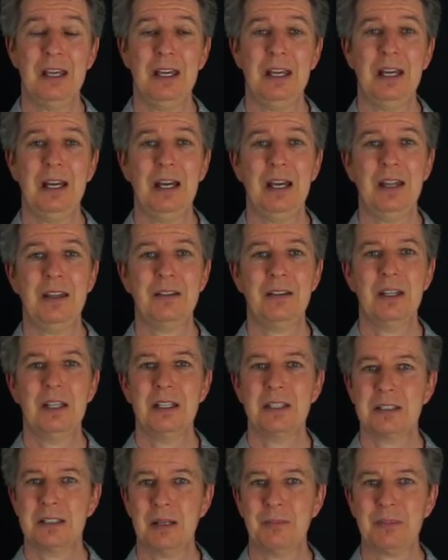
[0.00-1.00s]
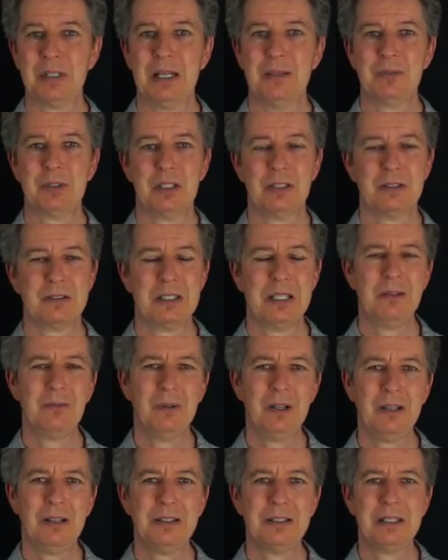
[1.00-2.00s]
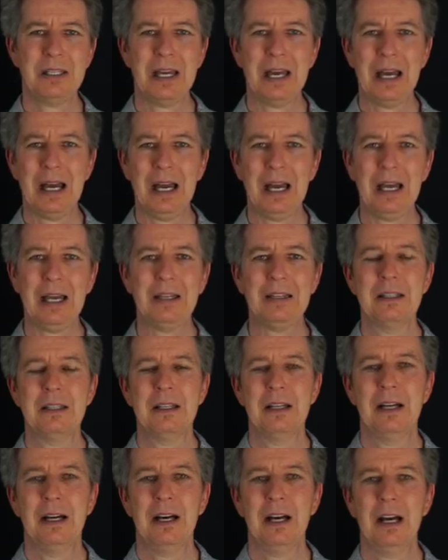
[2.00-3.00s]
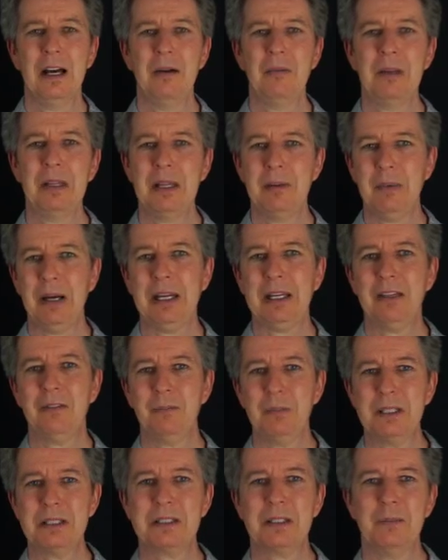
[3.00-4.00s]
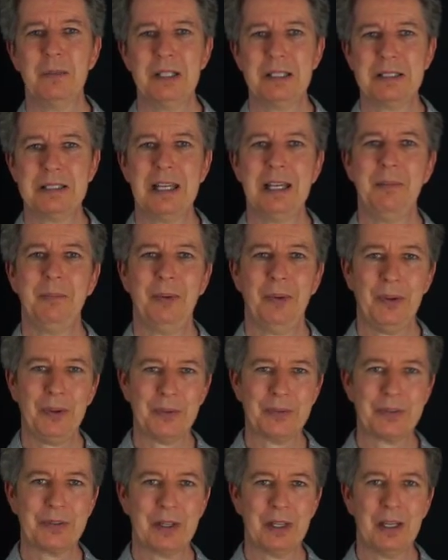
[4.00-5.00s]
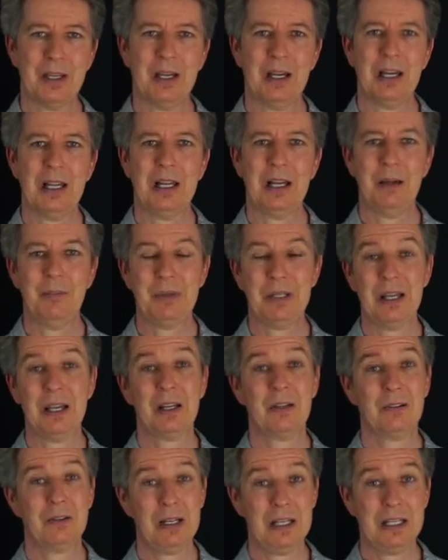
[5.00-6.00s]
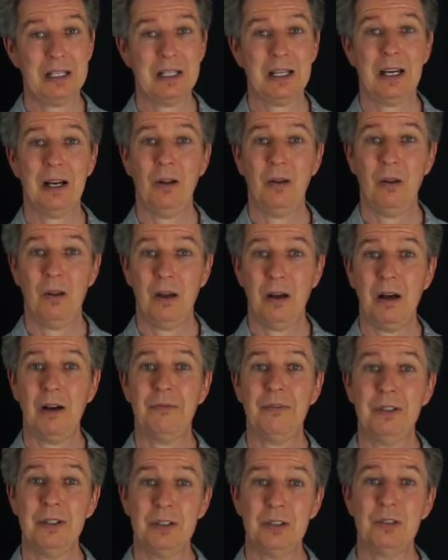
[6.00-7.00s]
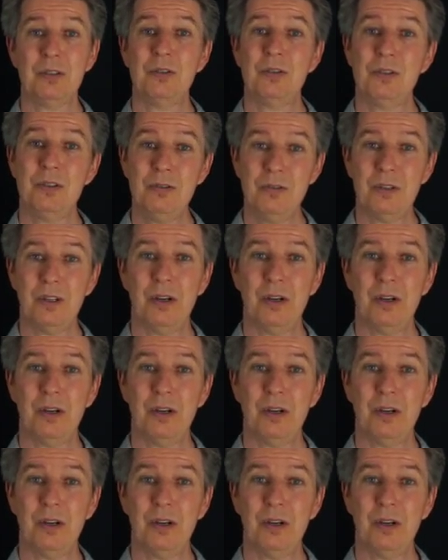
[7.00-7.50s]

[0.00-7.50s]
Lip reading: And sometimes they'll say, well, yeah, and they might give me some examples, and I'll be like, great, how often do you do